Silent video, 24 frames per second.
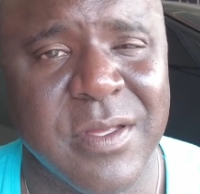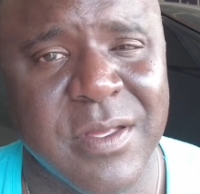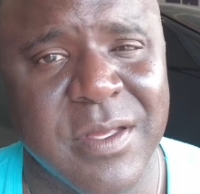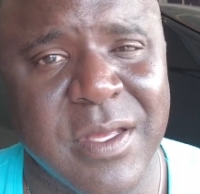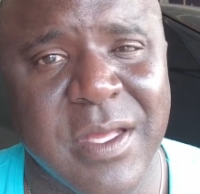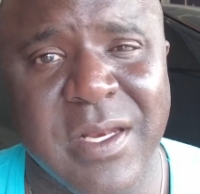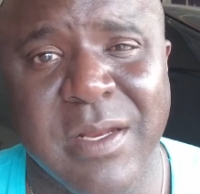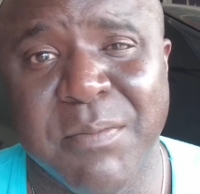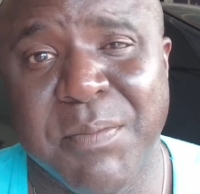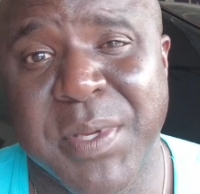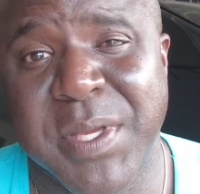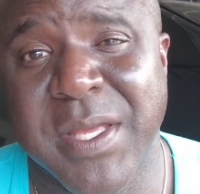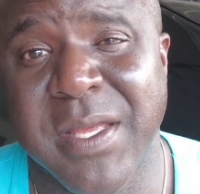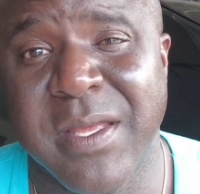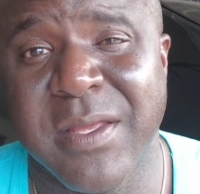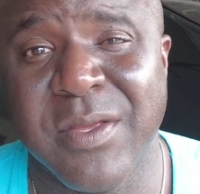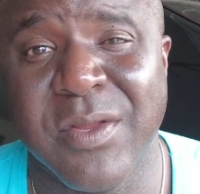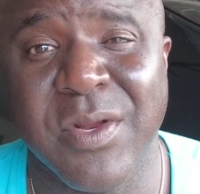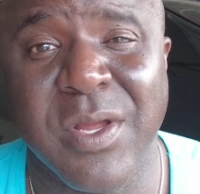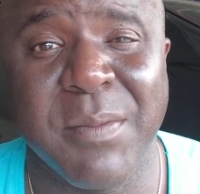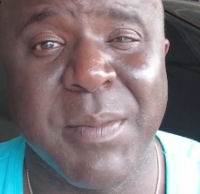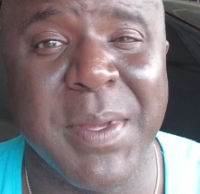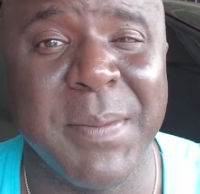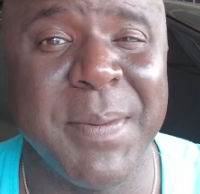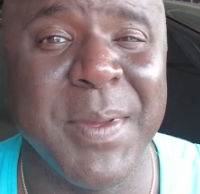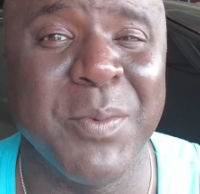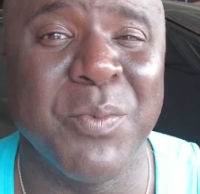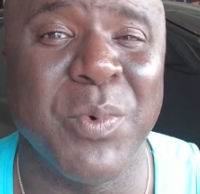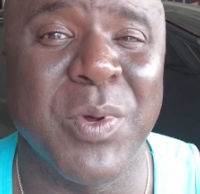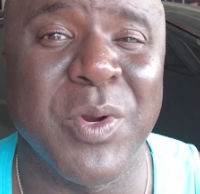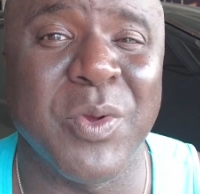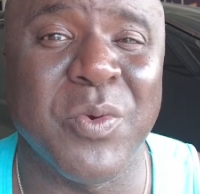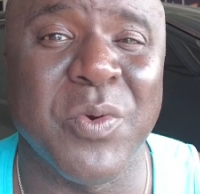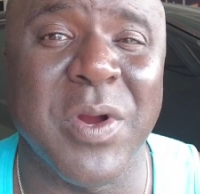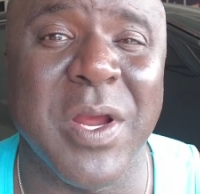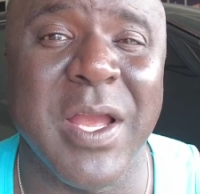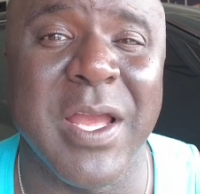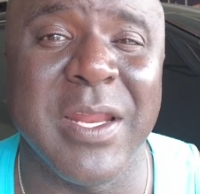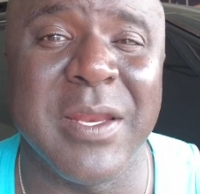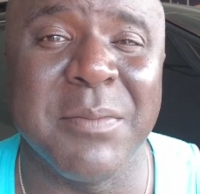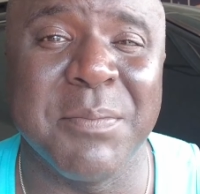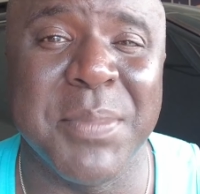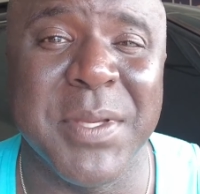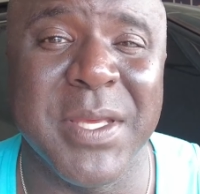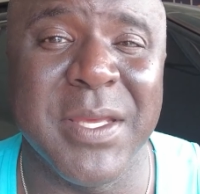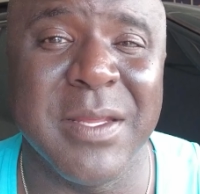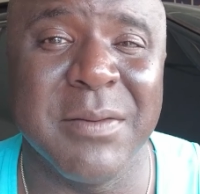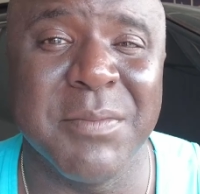In the pen, you know how many people want to cry in the
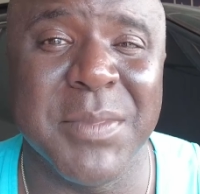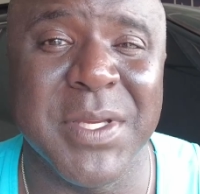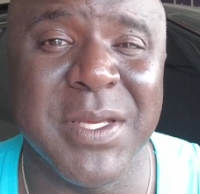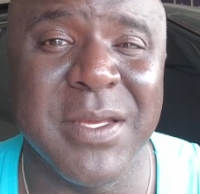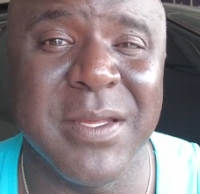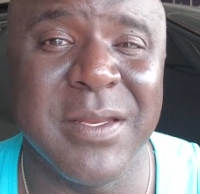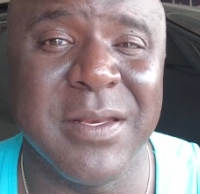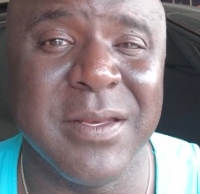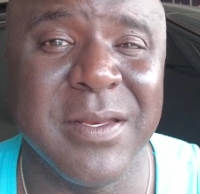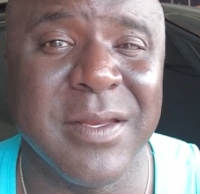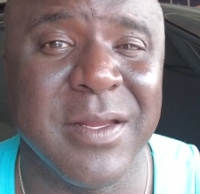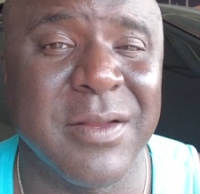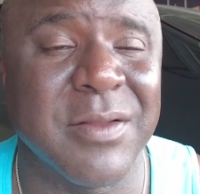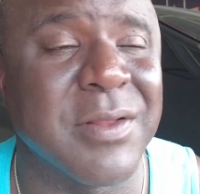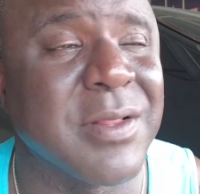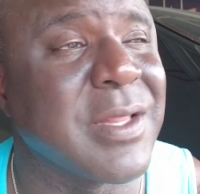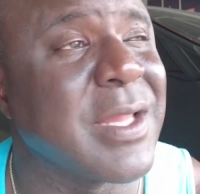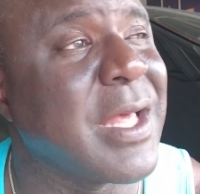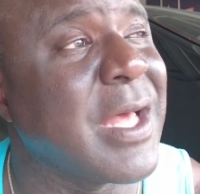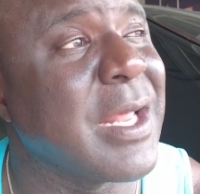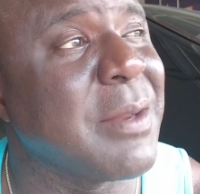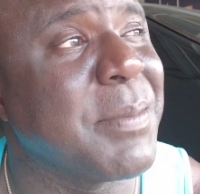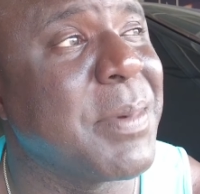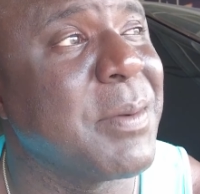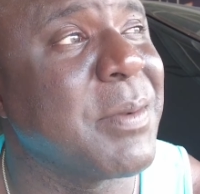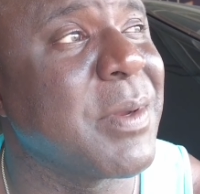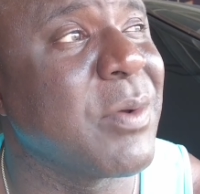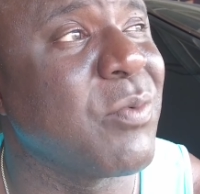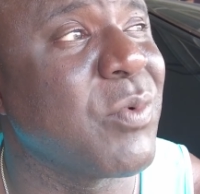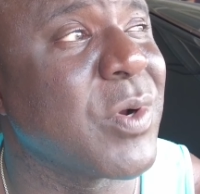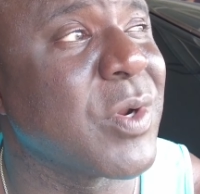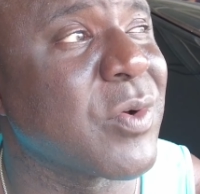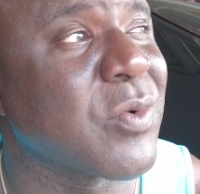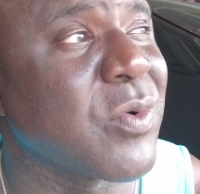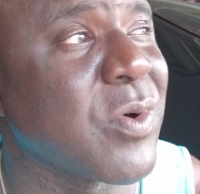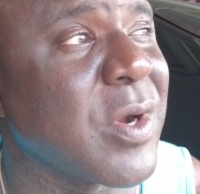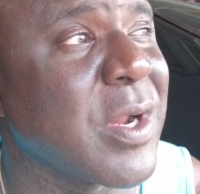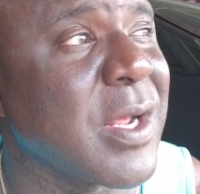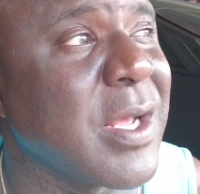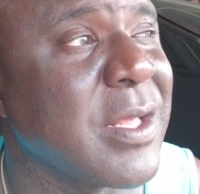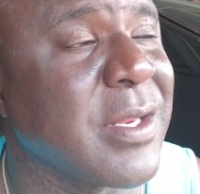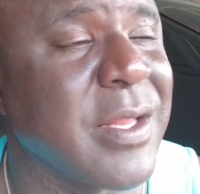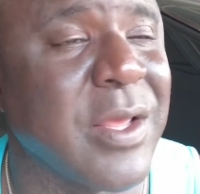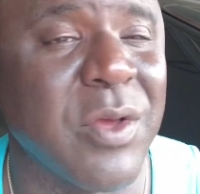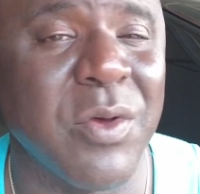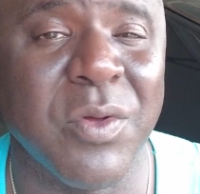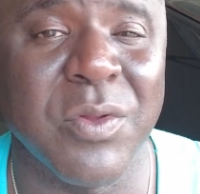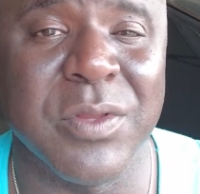pen, man? There's a lot of people that want to cry and
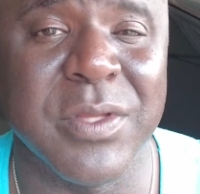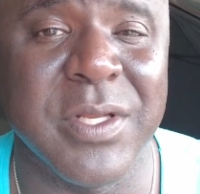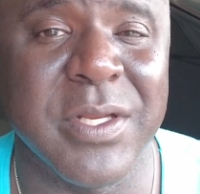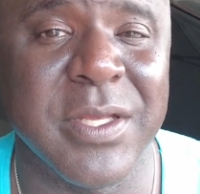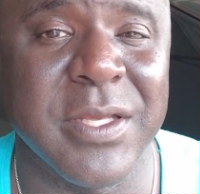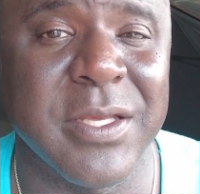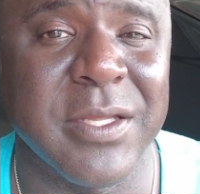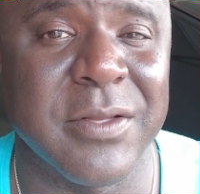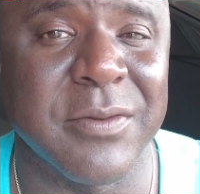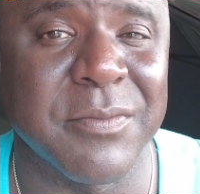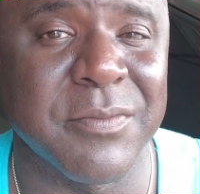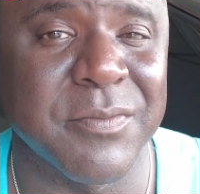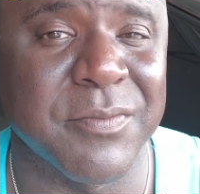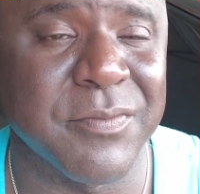they hold it in.